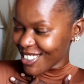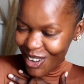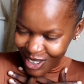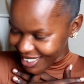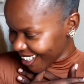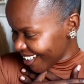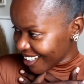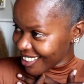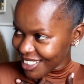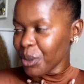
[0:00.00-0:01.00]
all
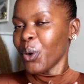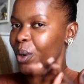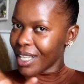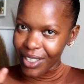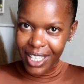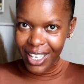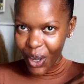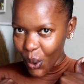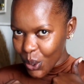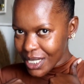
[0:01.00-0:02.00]
done. We're looking
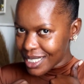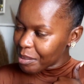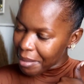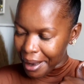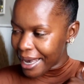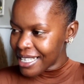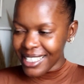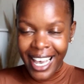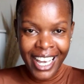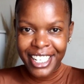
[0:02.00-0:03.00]
all smart
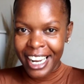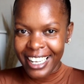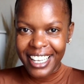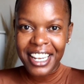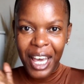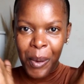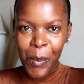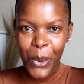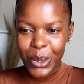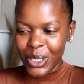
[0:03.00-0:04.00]
and clean and
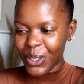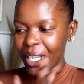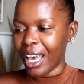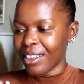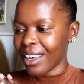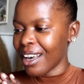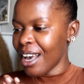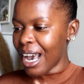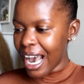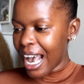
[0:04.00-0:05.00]
put together.
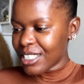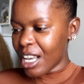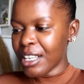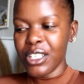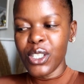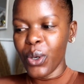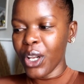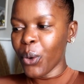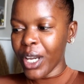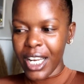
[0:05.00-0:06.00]
So I'm just
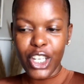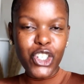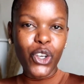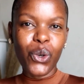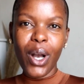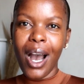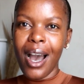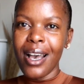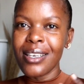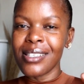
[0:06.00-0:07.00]
gonna quickly show you
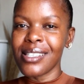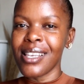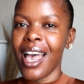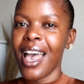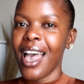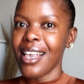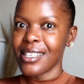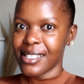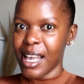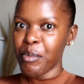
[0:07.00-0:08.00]
guys
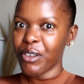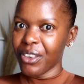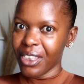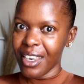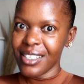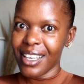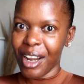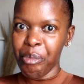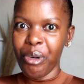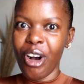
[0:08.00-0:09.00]
some of the things that
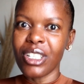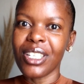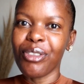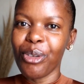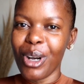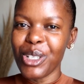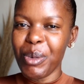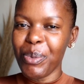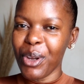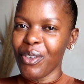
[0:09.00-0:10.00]
I bought. If you watch
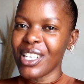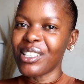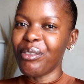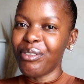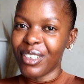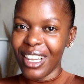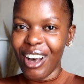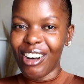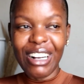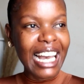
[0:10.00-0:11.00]
my previous
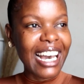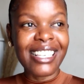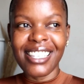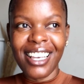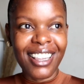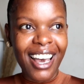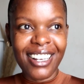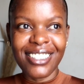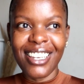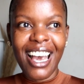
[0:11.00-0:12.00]
vlog, I say
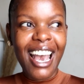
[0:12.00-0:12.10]
that